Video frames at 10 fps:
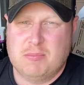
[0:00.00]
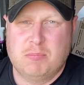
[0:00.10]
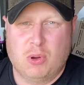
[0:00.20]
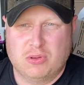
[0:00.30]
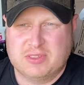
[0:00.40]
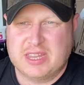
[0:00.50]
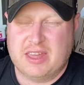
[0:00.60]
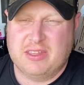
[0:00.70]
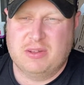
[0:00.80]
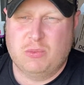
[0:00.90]
both
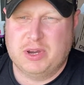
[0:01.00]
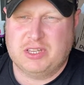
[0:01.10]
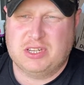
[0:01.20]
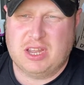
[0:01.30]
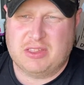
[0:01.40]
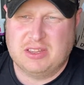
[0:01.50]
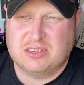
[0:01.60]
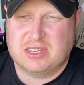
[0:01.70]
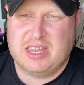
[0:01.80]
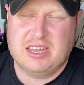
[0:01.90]
together, which I think
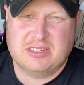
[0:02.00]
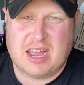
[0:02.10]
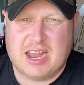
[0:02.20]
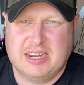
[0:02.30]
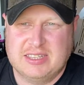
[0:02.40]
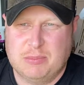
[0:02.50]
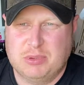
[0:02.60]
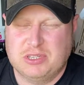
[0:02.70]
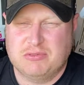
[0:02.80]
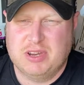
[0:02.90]
C is a high
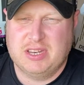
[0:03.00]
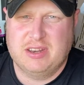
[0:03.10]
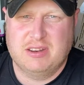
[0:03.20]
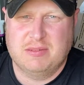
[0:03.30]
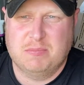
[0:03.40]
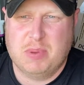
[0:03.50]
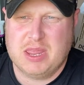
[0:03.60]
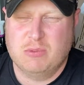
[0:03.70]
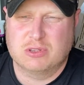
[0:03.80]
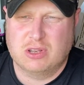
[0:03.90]
temperature reading and
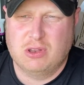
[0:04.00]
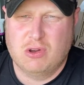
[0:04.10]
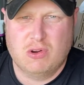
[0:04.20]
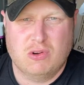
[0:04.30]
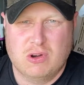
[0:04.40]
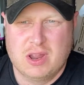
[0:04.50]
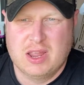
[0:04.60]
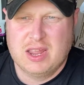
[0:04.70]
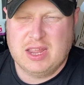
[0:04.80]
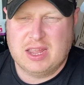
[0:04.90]
B was a low
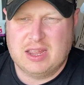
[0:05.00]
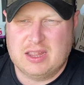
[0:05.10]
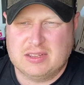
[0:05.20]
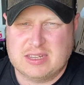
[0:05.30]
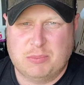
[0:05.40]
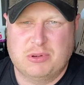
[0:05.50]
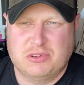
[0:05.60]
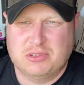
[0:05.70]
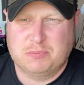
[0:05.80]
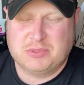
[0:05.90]

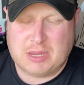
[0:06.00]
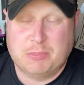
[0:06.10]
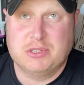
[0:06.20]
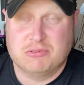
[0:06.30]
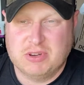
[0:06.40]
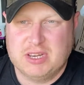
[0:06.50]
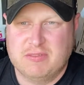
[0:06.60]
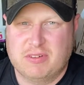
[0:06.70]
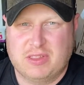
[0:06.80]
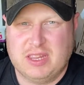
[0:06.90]
temperature reading
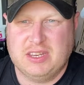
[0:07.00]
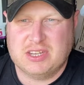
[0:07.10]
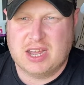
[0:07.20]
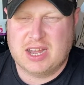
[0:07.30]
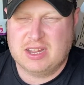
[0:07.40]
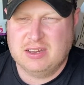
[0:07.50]
for the EGR.